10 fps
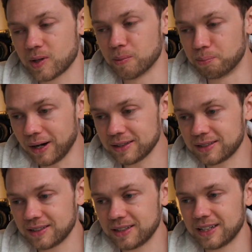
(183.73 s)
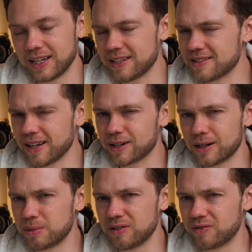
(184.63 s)
But it's not going
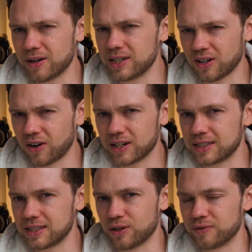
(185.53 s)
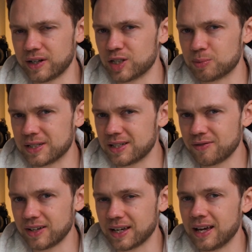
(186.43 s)
to be very targeted or very
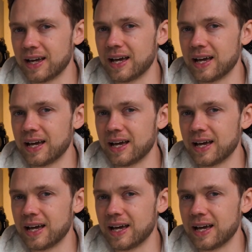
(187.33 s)
specific.